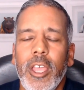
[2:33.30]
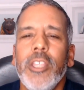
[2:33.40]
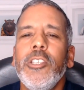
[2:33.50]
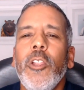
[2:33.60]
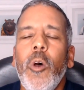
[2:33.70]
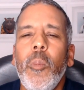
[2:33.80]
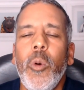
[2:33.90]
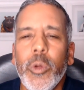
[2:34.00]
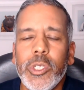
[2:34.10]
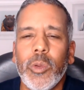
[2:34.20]
There's a lot
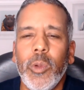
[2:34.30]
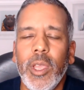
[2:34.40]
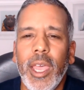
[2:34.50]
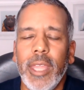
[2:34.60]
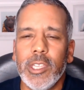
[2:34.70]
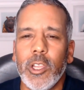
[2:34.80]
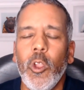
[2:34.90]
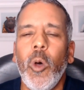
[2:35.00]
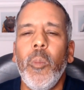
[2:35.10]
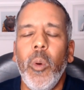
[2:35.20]
more to it, and there's a
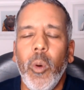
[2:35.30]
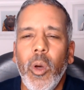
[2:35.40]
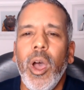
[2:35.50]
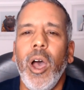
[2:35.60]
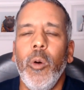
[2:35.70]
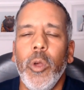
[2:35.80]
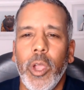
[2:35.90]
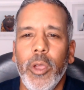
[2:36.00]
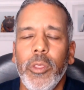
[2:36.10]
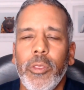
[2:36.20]
lot more I'll
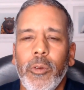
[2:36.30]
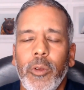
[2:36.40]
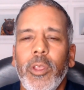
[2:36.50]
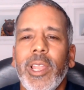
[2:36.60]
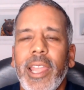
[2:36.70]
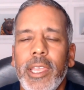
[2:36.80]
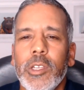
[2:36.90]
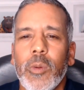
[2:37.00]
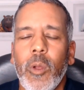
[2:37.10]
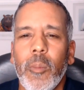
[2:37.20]
go through
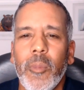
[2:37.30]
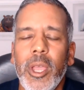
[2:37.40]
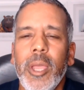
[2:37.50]
later on.